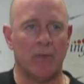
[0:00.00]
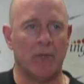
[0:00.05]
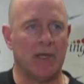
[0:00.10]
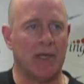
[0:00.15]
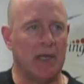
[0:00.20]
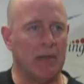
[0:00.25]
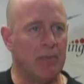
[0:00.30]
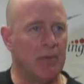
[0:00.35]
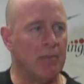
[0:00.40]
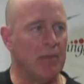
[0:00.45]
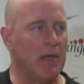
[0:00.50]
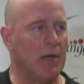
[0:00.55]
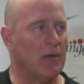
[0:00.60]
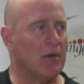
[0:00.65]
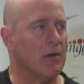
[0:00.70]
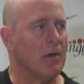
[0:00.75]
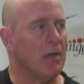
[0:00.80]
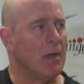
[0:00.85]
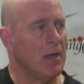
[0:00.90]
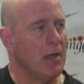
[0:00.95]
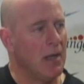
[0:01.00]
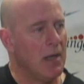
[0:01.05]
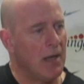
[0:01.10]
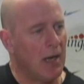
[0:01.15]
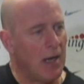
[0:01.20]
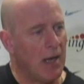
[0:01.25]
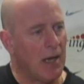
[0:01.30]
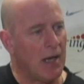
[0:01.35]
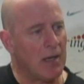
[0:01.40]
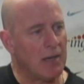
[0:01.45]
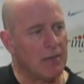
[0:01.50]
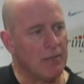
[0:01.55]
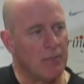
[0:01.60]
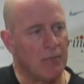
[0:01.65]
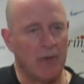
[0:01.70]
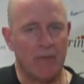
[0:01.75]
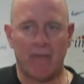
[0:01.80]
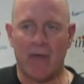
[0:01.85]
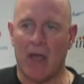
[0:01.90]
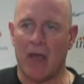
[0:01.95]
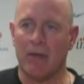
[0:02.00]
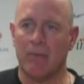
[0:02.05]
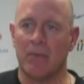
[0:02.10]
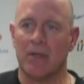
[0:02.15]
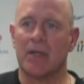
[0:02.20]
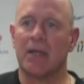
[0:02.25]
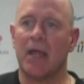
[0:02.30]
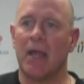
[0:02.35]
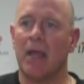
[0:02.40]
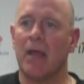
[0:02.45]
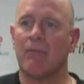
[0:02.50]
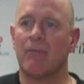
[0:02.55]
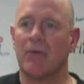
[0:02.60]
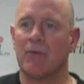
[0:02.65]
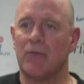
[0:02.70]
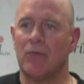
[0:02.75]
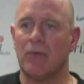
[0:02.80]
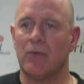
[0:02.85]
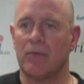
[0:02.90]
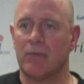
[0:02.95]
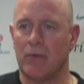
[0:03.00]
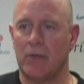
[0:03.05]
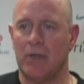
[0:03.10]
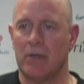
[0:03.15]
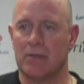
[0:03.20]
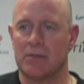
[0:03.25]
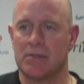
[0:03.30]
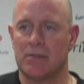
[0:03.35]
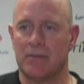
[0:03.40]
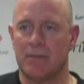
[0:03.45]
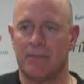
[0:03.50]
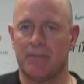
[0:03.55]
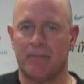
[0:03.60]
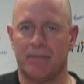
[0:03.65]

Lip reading: We keep him here, and we've had him in camp for 2 or 3 years.